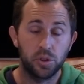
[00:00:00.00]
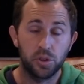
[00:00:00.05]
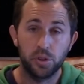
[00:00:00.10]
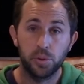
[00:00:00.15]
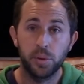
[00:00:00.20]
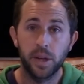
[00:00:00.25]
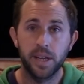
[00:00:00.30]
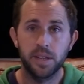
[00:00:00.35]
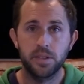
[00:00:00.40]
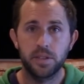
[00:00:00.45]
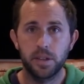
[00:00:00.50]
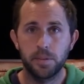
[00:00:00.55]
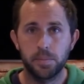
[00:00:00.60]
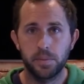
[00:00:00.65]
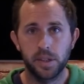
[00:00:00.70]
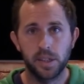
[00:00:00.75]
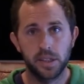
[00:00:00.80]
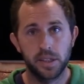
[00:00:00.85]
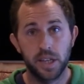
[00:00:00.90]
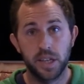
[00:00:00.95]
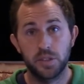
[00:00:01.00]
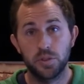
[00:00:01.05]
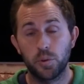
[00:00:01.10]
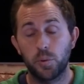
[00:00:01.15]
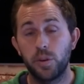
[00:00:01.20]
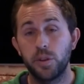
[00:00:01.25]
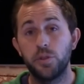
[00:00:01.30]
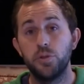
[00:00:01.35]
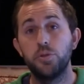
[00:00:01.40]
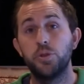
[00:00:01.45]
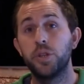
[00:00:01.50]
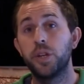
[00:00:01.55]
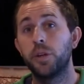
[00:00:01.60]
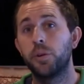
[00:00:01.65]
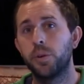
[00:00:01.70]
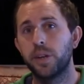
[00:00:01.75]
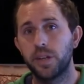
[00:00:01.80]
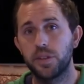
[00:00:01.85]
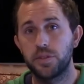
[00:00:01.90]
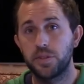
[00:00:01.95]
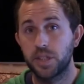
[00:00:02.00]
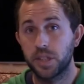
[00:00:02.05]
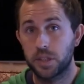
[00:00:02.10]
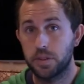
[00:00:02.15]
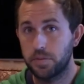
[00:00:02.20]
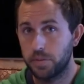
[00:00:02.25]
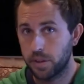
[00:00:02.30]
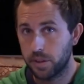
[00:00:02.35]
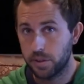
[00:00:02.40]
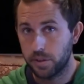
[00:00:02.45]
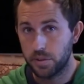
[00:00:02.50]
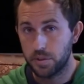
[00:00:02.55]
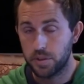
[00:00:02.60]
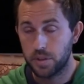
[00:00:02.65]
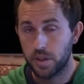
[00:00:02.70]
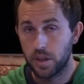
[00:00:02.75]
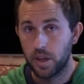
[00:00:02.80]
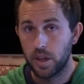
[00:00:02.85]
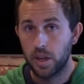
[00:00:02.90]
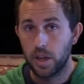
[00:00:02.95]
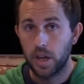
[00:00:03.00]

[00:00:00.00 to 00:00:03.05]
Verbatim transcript: create something that's going to generate 6 figures